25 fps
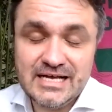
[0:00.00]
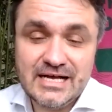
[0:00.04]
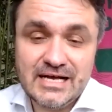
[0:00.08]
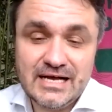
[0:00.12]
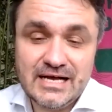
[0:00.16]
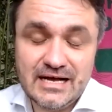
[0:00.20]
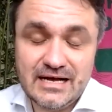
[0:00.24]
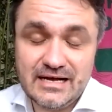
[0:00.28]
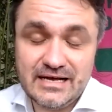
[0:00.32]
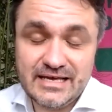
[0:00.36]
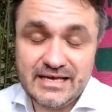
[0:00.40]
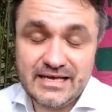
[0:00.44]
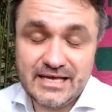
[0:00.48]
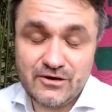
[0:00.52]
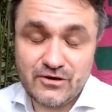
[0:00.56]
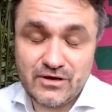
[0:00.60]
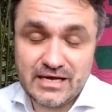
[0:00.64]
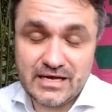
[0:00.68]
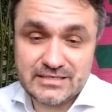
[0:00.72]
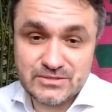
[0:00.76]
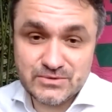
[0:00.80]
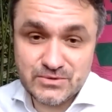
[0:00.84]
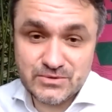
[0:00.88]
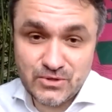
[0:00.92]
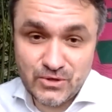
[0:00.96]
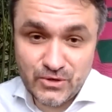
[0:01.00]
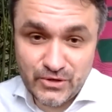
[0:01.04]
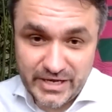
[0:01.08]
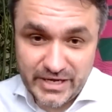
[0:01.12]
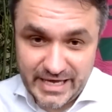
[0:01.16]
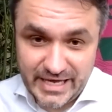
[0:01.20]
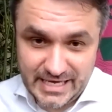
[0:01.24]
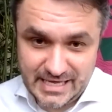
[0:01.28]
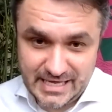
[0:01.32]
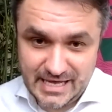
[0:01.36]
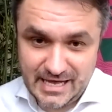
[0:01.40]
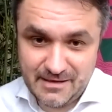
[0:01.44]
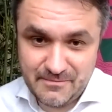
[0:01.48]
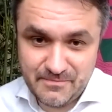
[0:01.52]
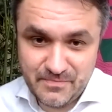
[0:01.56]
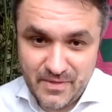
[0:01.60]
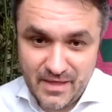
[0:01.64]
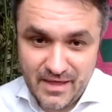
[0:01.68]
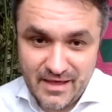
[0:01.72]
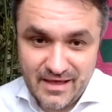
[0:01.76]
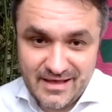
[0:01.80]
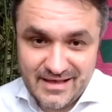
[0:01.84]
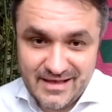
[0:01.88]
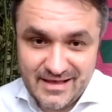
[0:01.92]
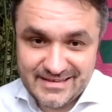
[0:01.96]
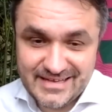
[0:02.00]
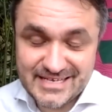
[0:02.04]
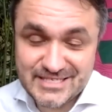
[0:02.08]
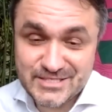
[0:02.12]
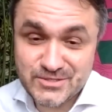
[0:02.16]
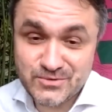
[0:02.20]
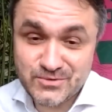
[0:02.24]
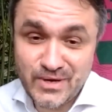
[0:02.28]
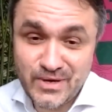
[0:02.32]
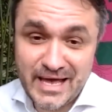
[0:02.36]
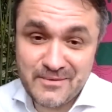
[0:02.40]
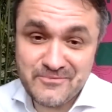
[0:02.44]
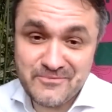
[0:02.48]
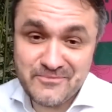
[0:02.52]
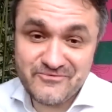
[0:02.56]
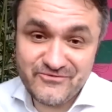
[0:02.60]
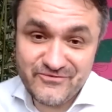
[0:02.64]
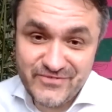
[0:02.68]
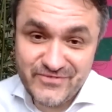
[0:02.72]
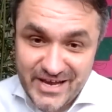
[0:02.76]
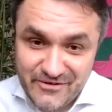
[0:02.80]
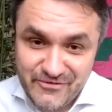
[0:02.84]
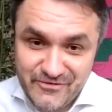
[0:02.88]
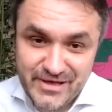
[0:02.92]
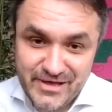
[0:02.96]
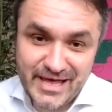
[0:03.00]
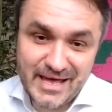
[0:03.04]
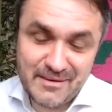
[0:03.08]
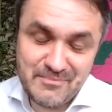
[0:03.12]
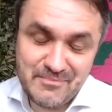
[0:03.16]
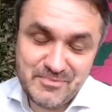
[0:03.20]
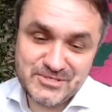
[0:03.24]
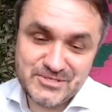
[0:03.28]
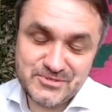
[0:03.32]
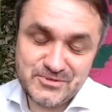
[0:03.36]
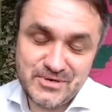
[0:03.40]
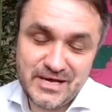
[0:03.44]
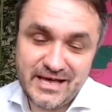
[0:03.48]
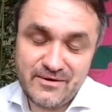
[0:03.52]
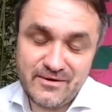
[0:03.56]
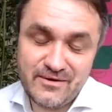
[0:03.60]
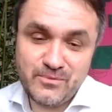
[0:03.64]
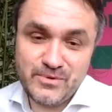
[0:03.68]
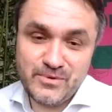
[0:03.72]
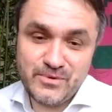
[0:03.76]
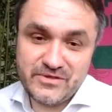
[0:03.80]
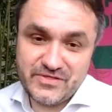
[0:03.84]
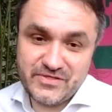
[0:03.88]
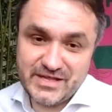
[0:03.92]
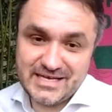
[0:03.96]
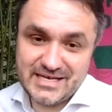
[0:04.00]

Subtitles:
Hirokazu KOREEDA. That's why I'm very happy to have with